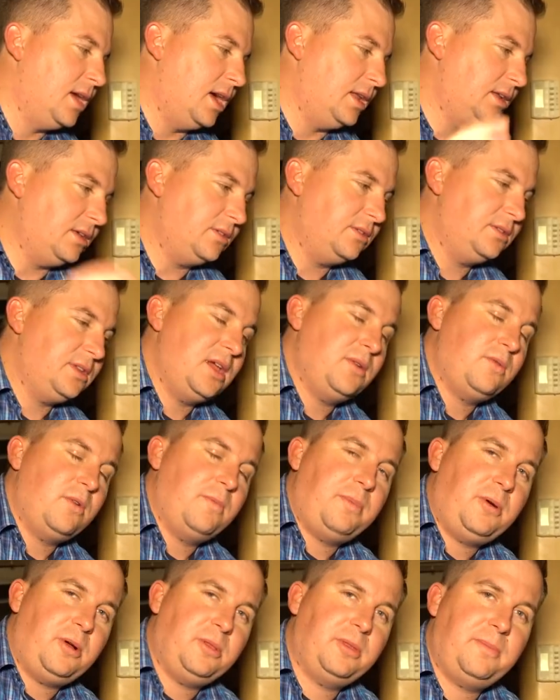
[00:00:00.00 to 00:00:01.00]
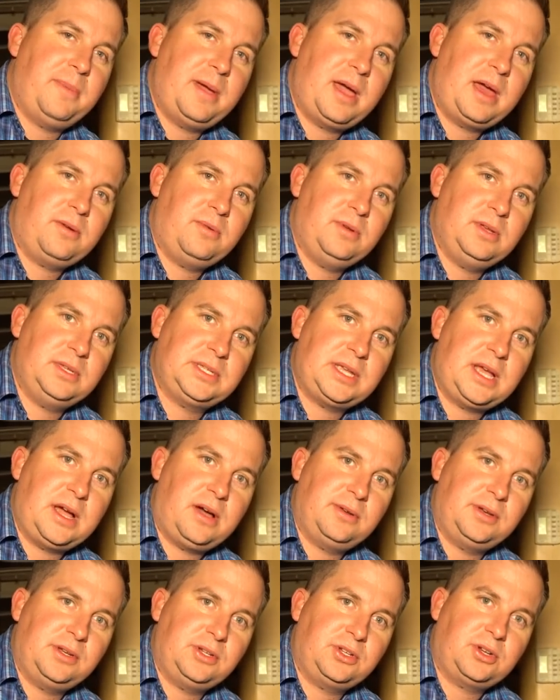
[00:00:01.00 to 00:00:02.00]
Another day we'll pull the batteries
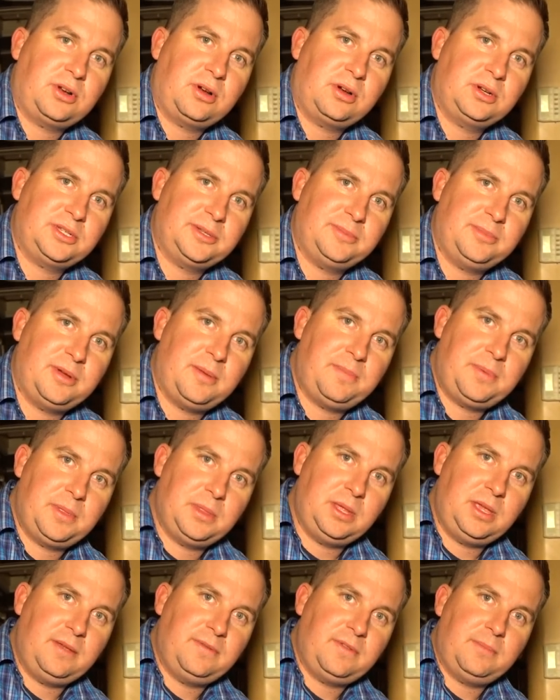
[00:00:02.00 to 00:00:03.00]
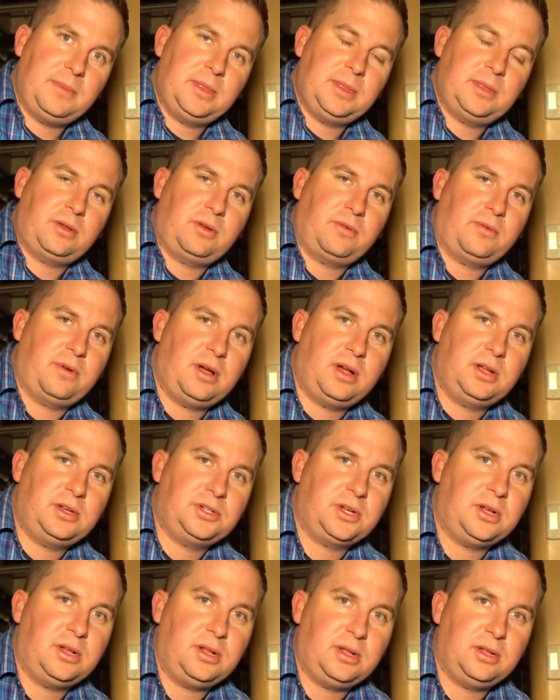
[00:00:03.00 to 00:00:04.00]
out and charge them up and leave them in the
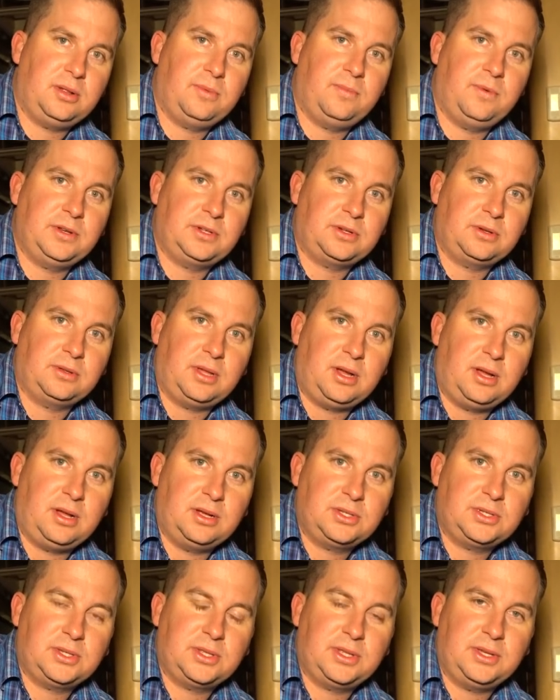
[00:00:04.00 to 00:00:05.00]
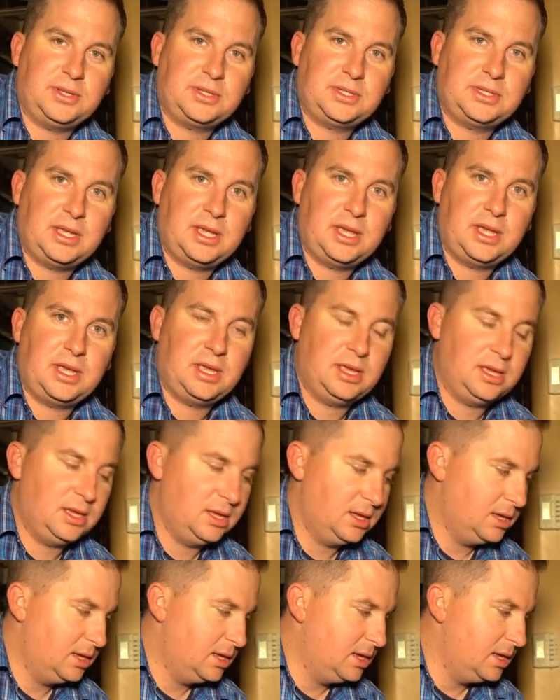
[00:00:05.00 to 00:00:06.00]
garage all winter long so they'll stay
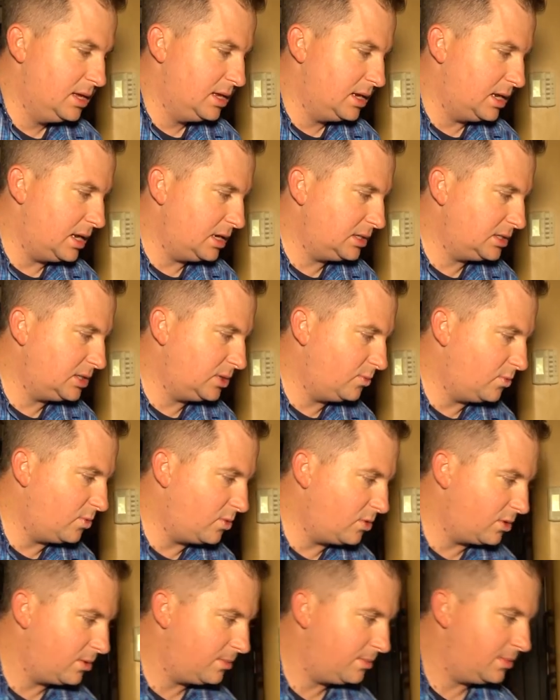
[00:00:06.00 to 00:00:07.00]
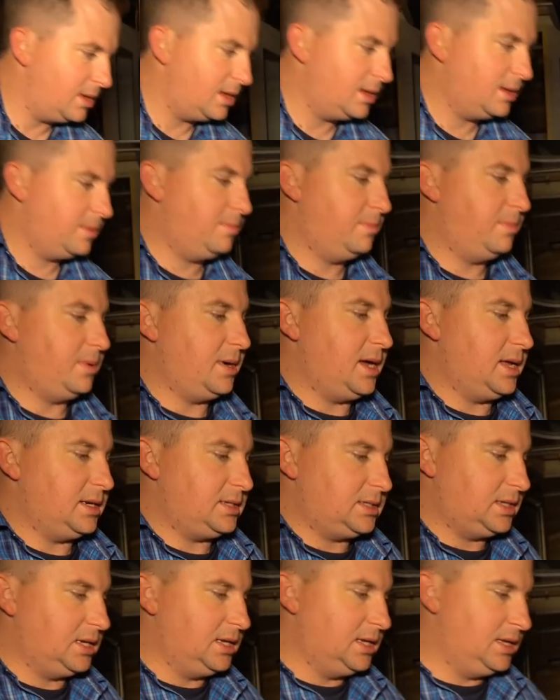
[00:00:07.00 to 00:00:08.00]
nice and warm.
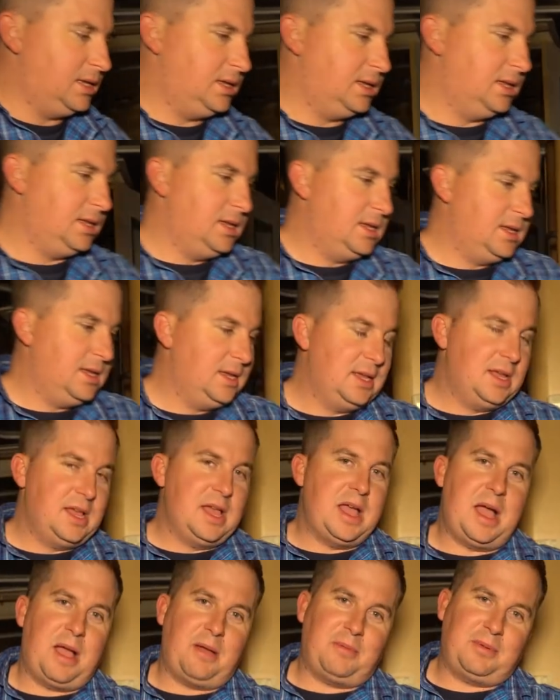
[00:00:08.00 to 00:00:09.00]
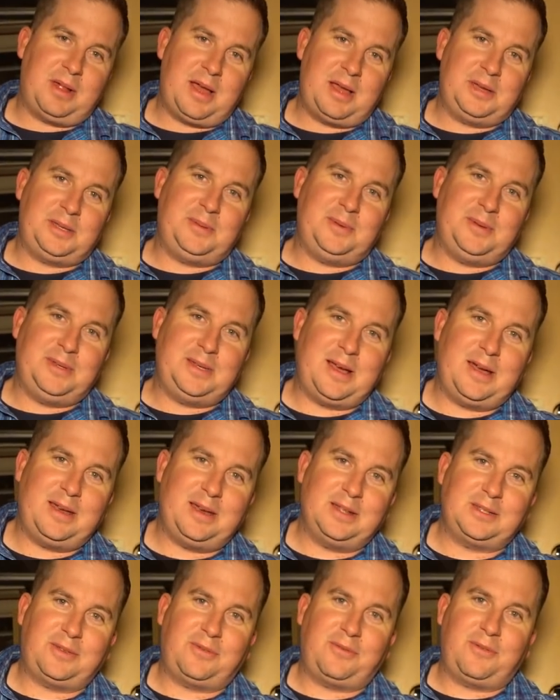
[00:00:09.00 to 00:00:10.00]
But I'm glad to be done.
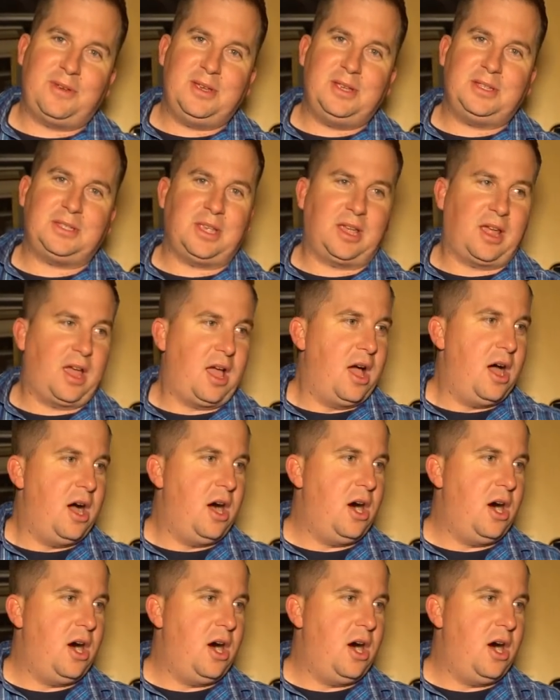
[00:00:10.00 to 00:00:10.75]
It's freezing.